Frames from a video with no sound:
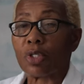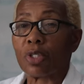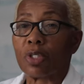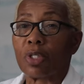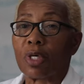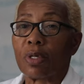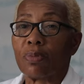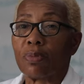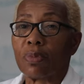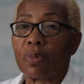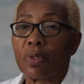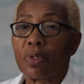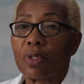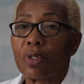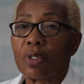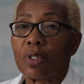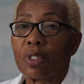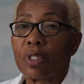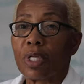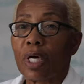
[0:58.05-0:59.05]
to them,
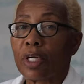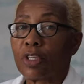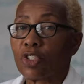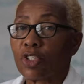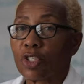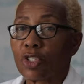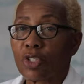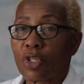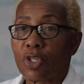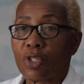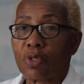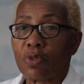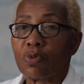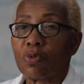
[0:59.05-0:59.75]
mm-hmm. not just on the